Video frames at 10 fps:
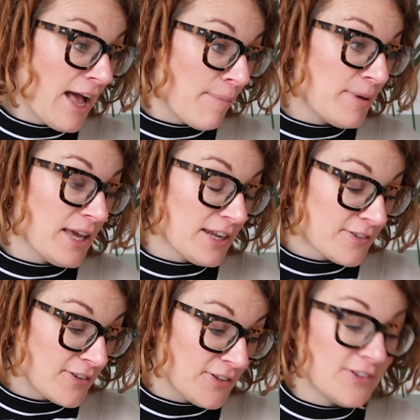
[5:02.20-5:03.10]
happy and
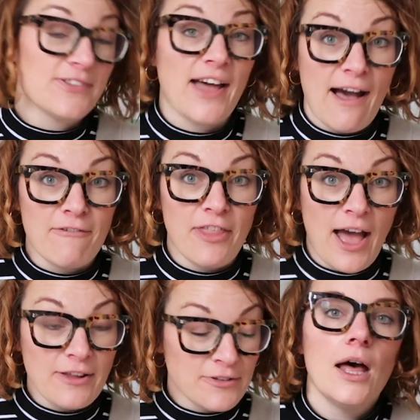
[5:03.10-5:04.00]
excited to have
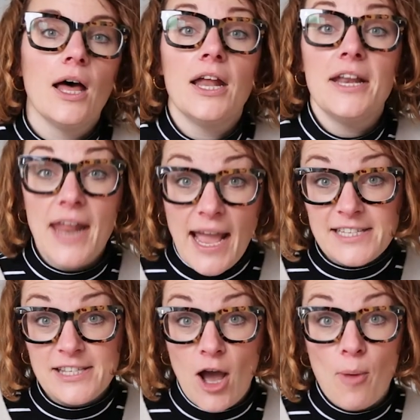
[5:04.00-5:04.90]
that.
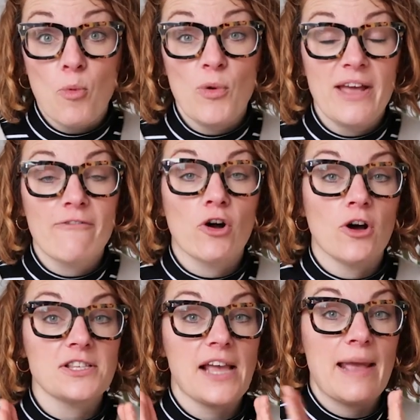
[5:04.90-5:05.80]
Next up, we have
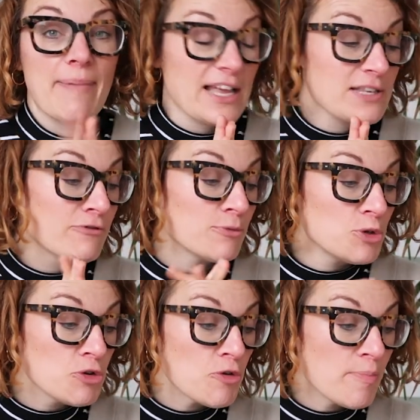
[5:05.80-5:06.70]
got a pattern from
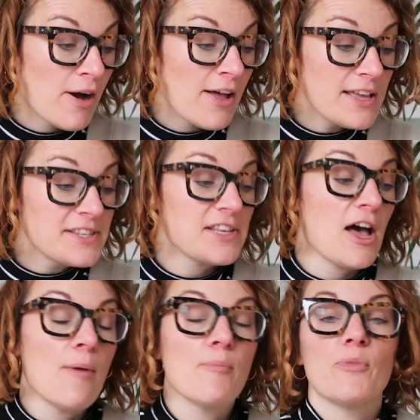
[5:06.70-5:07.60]
True Bias.
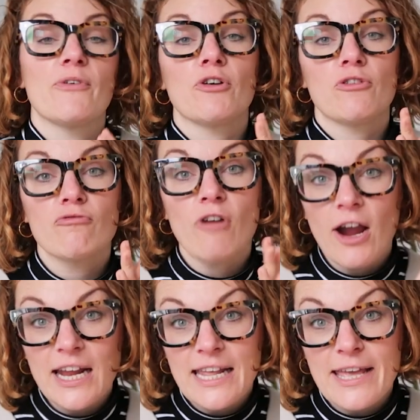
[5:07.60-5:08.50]
We've got the
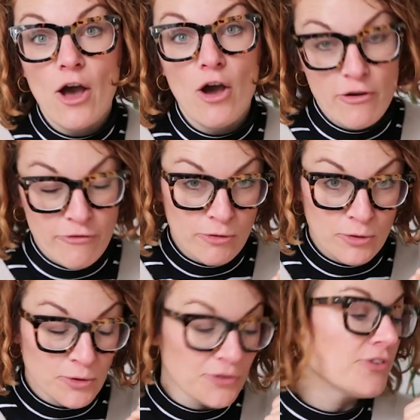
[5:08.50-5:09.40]
Riley
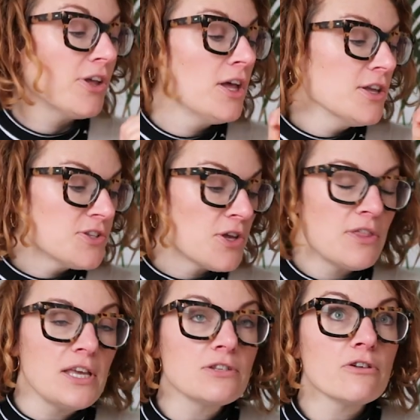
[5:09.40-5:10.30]
overalls. So
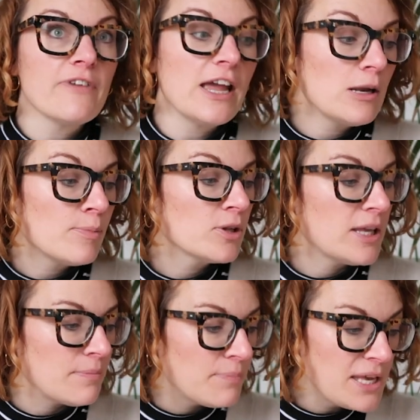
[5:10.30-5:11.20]
these are available
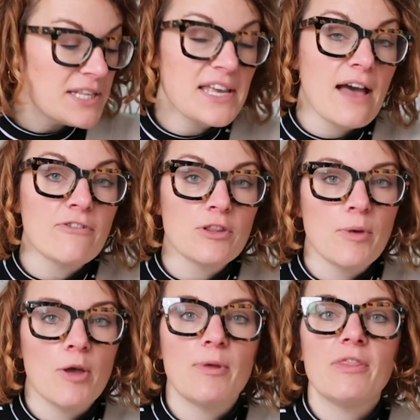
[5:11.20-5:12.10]
in PDF at the
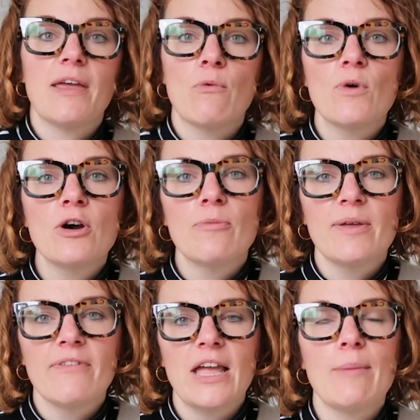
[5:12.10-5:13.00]
moment. They will
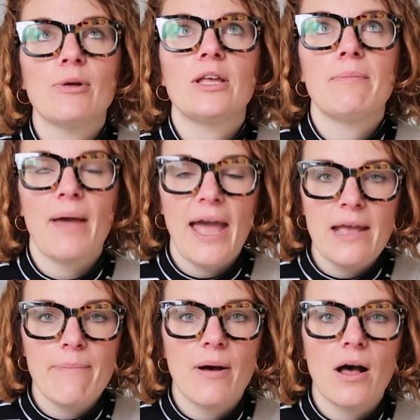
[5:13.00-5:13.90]
be available in
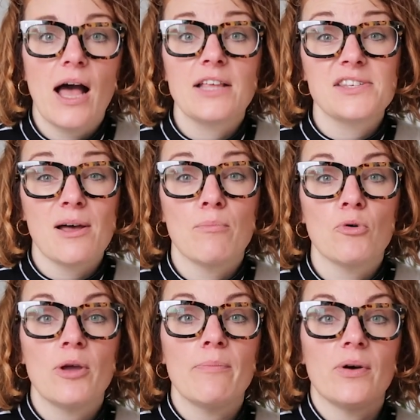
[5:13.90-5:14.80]
paper at some
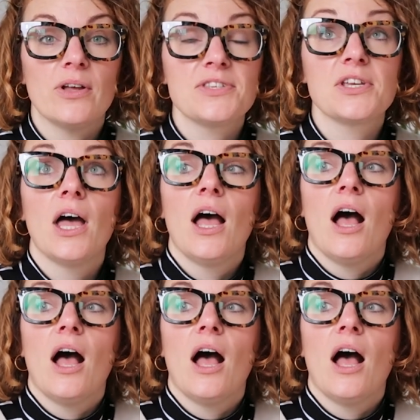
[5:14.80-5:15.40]
point, but